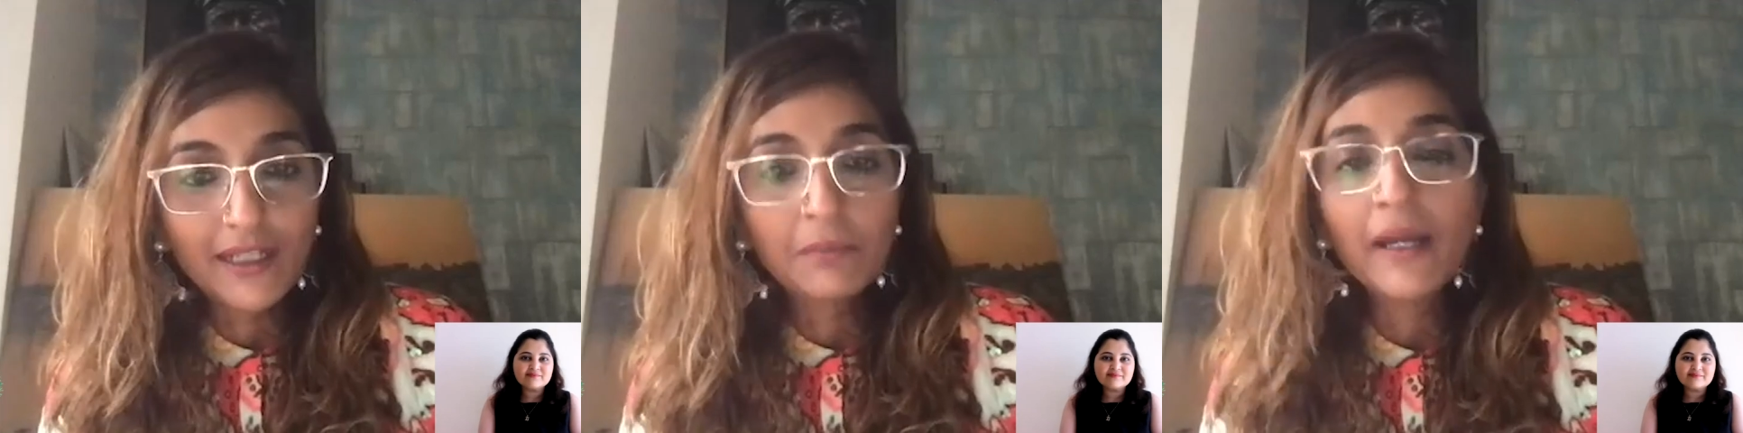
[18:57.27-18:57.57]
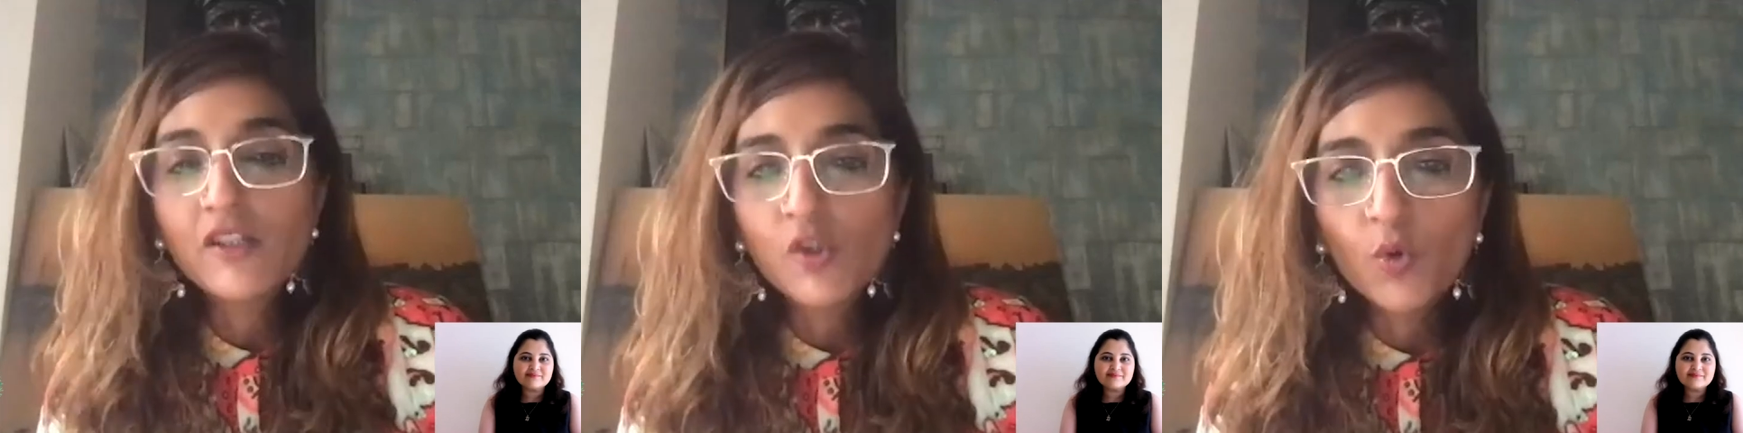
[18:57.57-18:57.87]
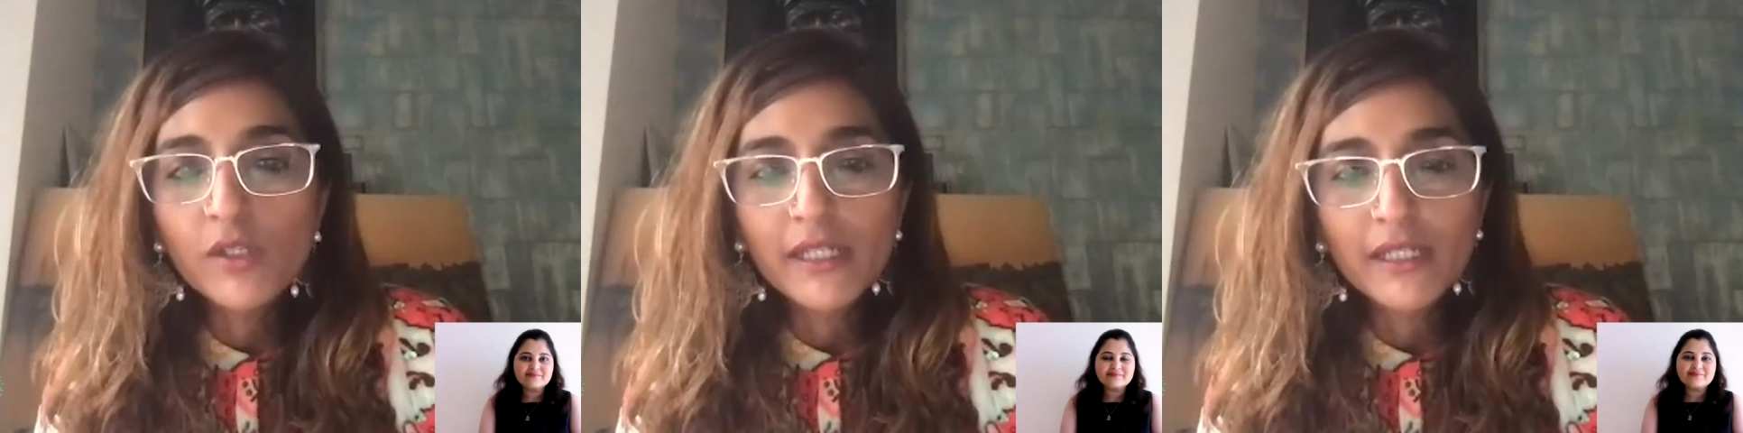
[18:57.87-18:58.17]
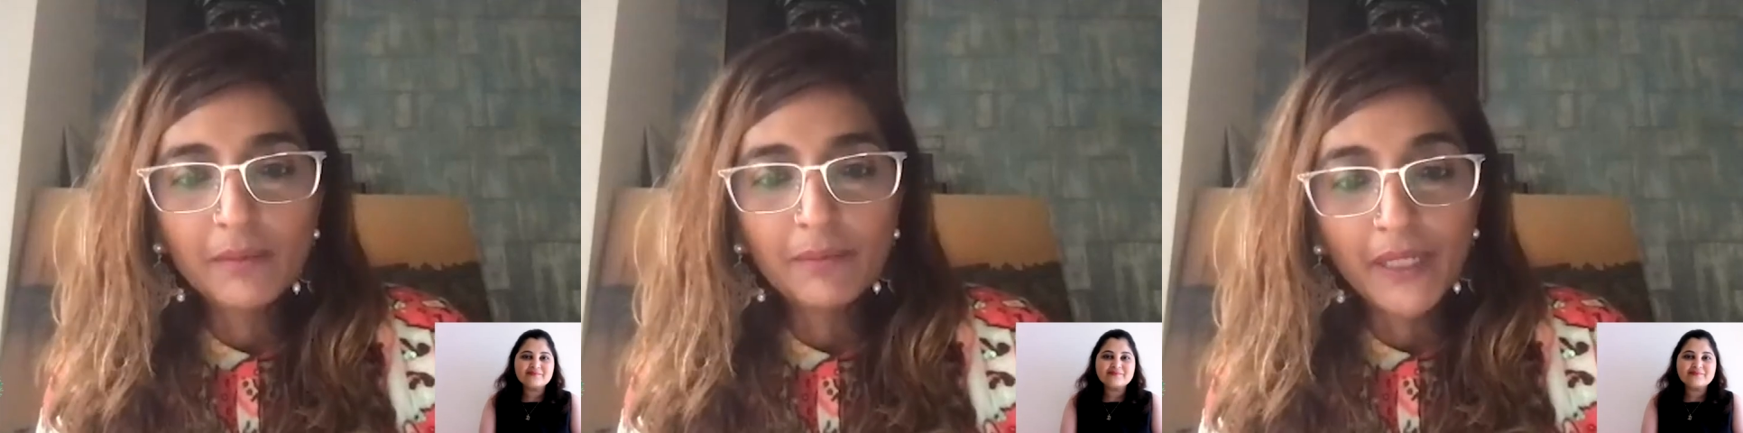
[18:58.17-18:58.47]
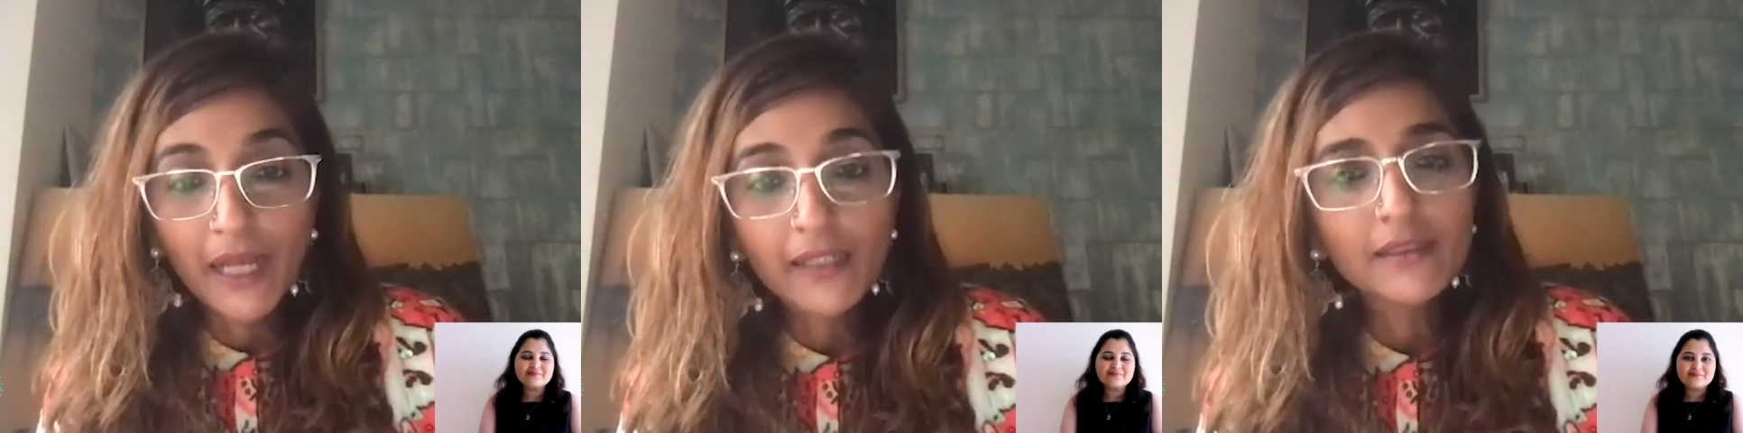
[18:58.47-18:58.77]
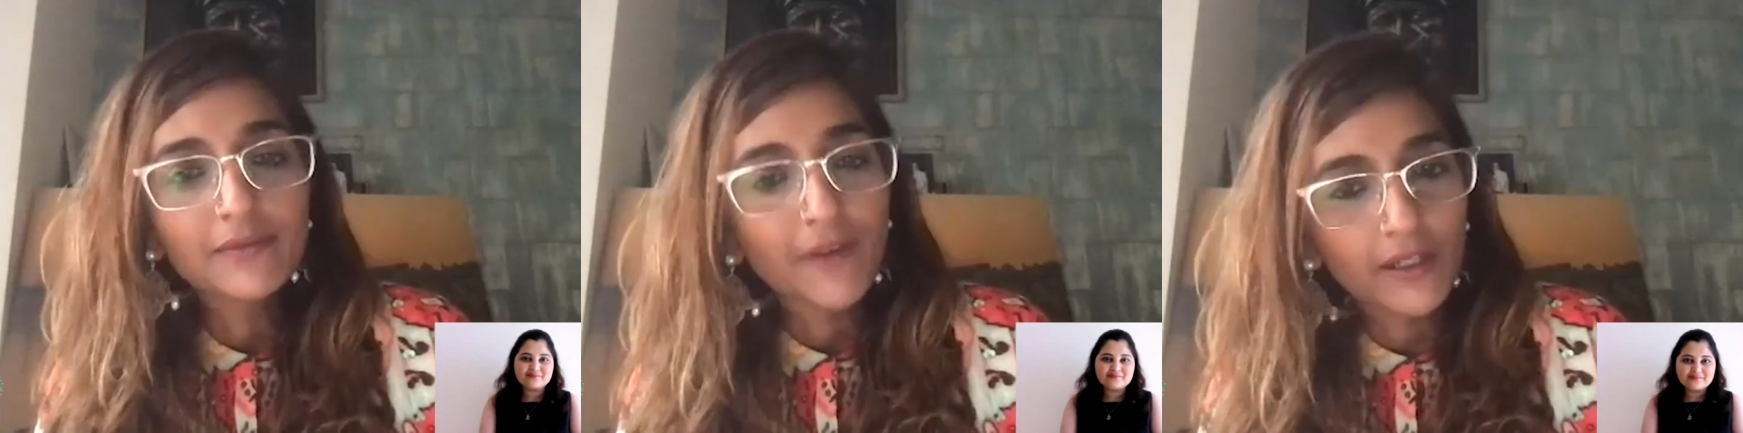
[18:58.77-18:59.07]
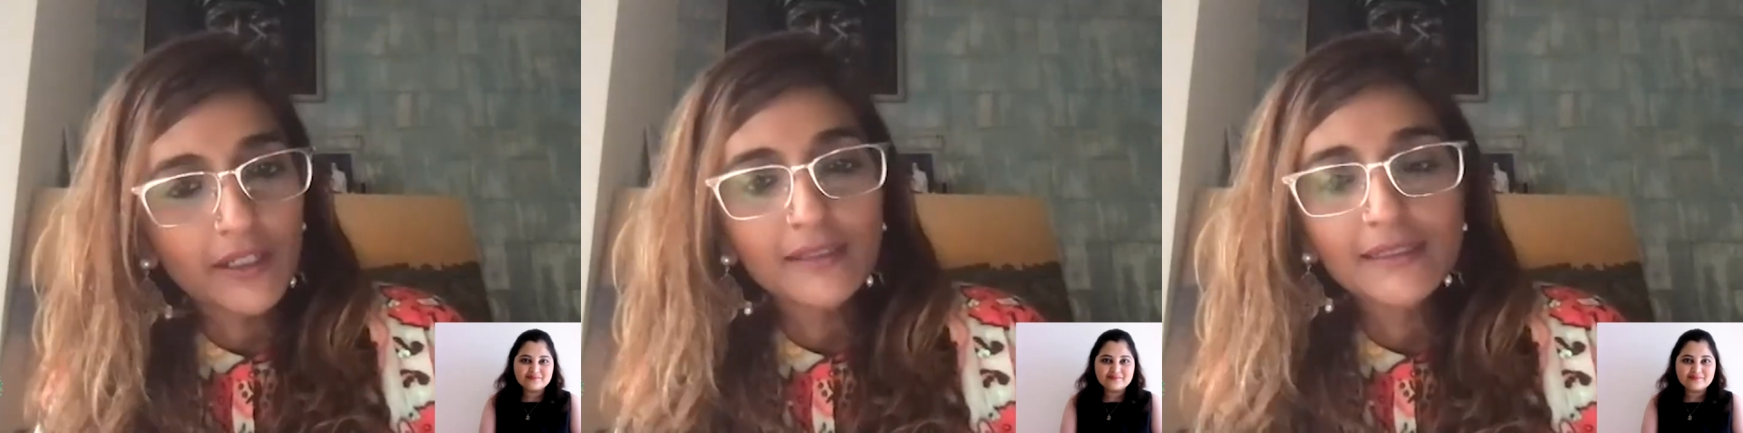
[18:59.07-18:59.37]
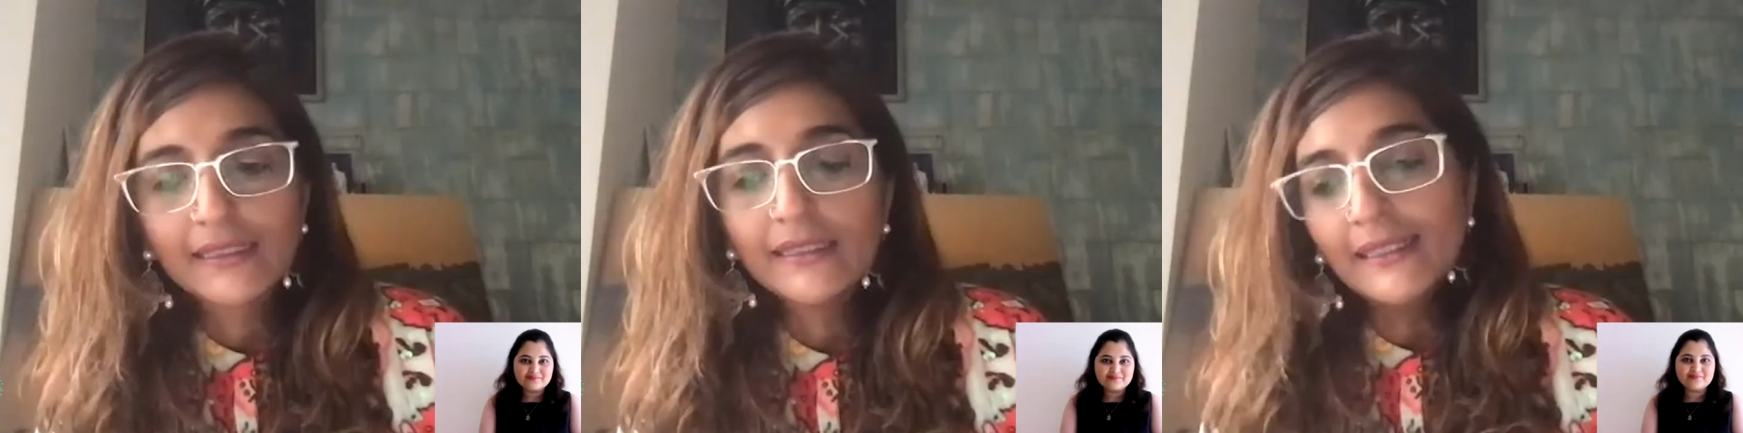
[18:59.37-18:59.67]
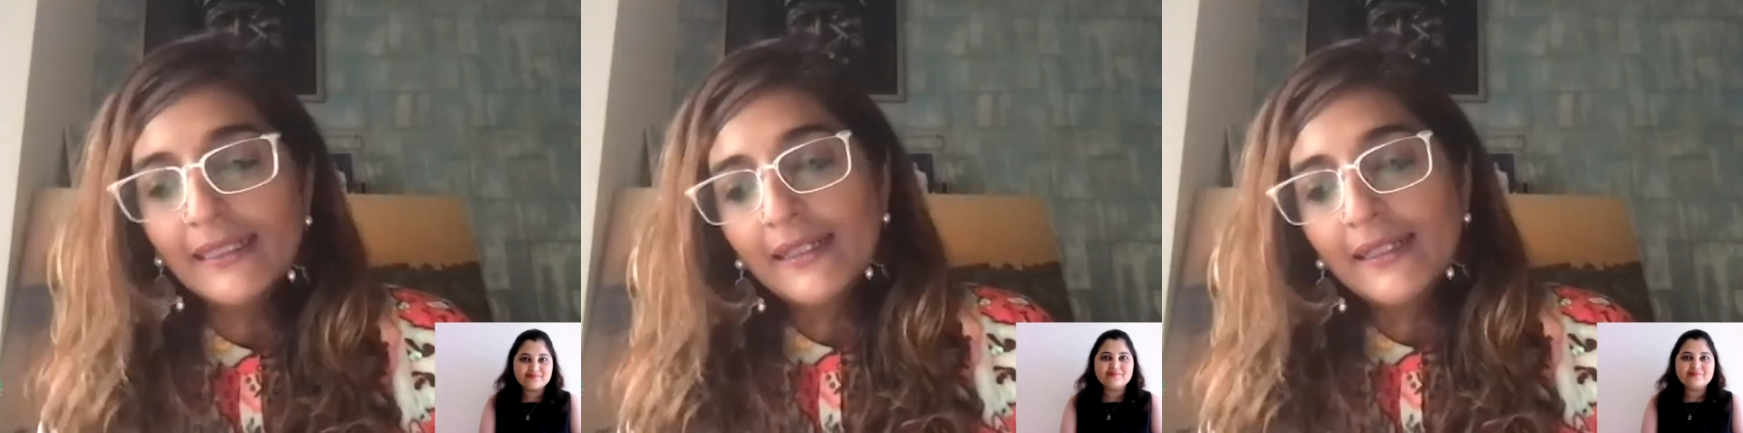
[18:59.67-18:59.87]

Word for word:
Speaker 1: and my soul city, Banaras, Varanasi